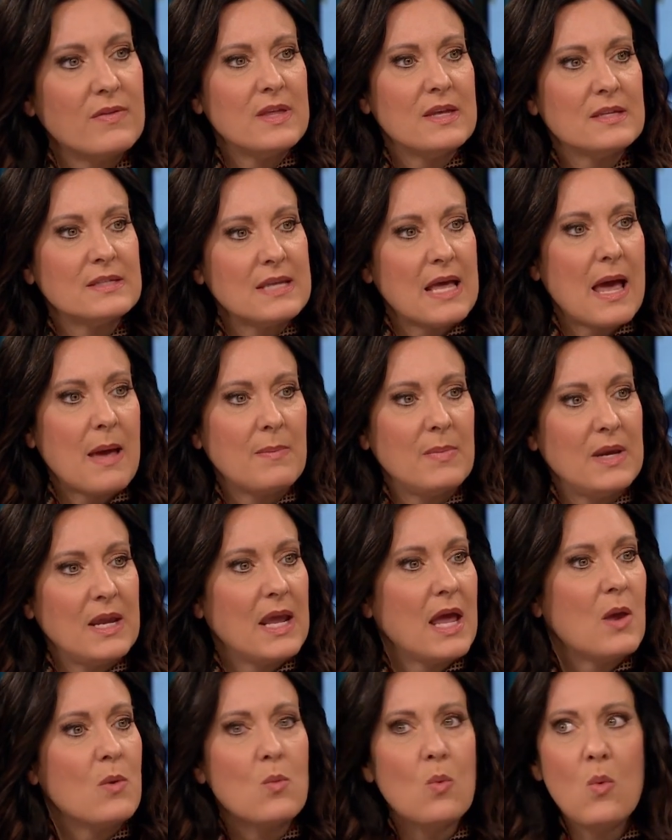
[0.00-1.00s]
this
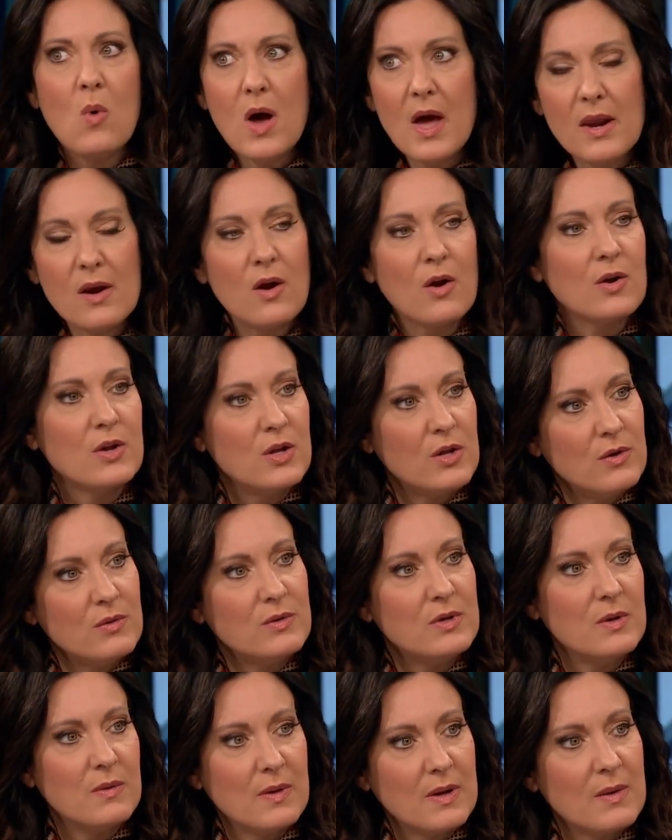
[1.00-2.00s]
happening and what are you
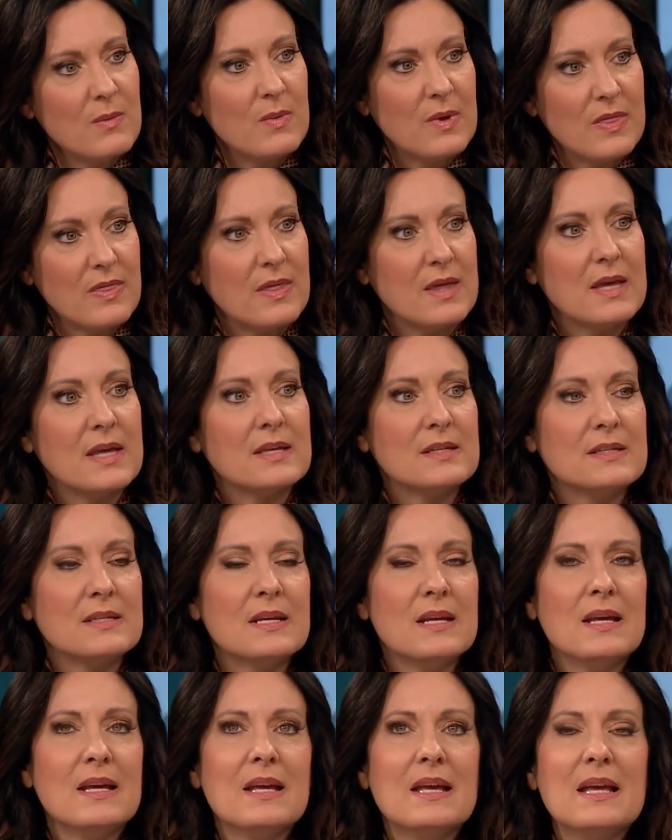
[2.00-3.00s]
doing with this?
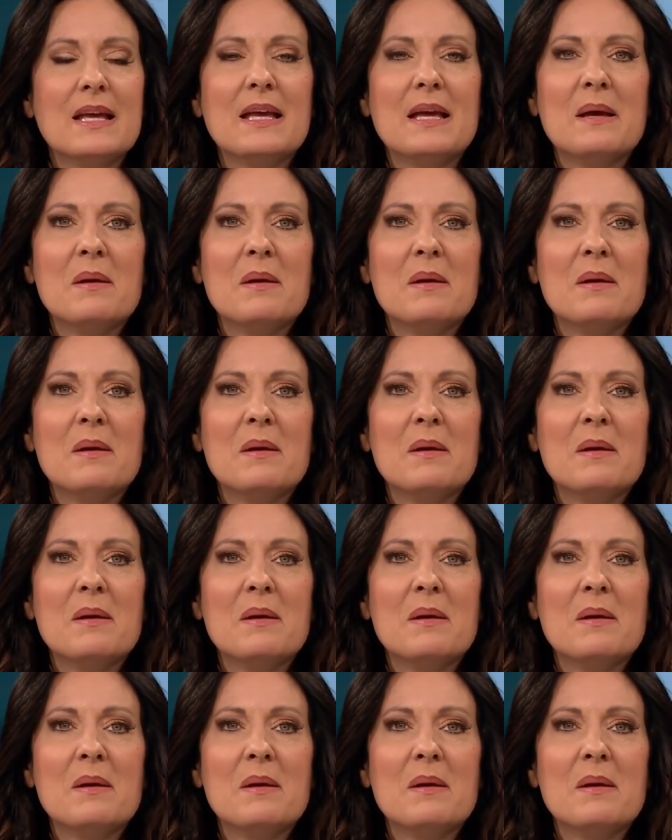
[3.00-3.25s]
Mm -hmm.